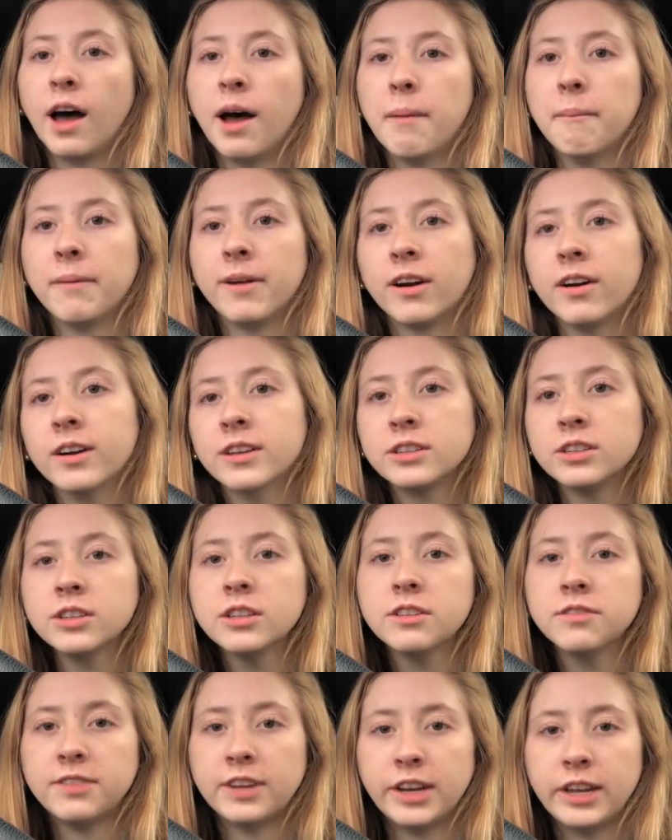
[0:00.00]
But I'll
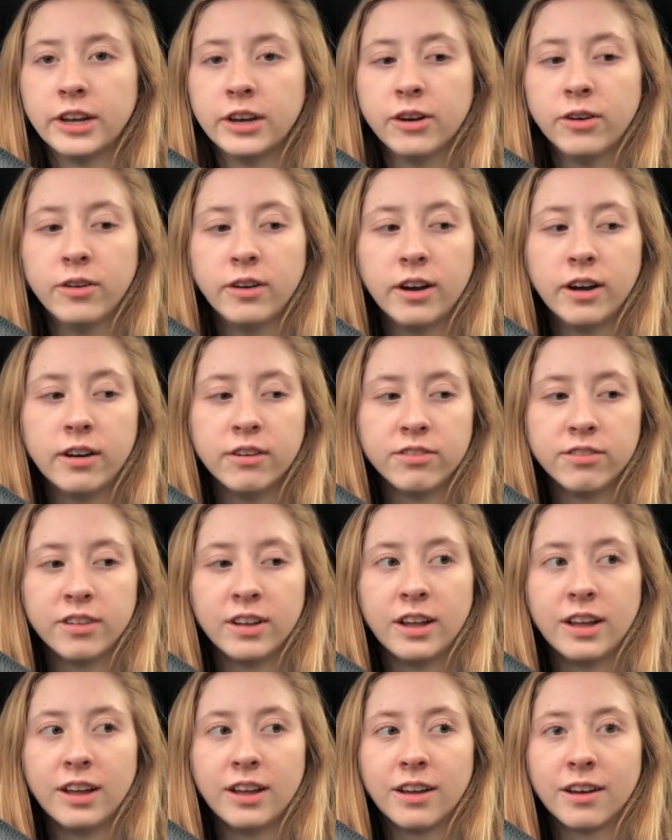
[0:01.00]
insert the video of
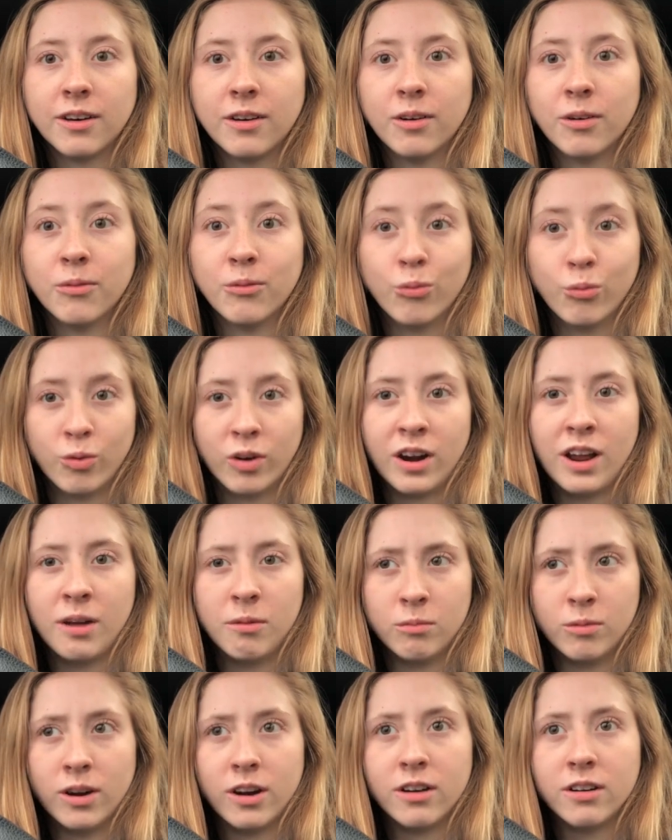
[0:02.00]
like what
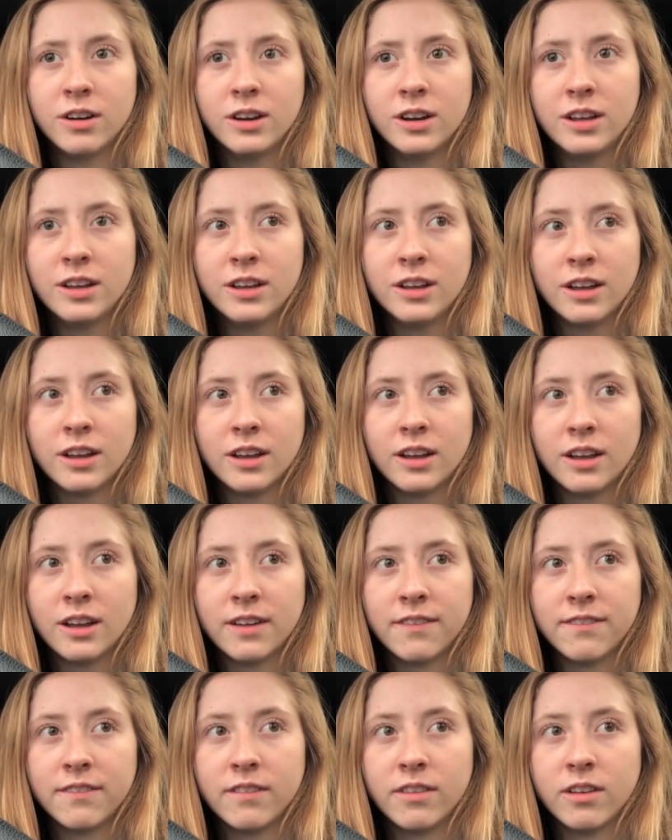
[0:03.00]
I'm wearing
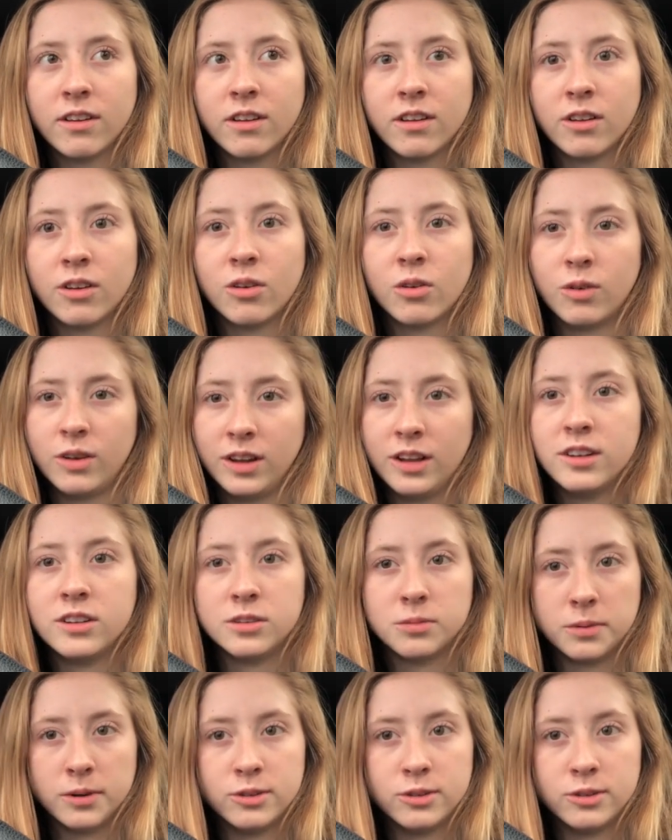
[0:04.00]
going into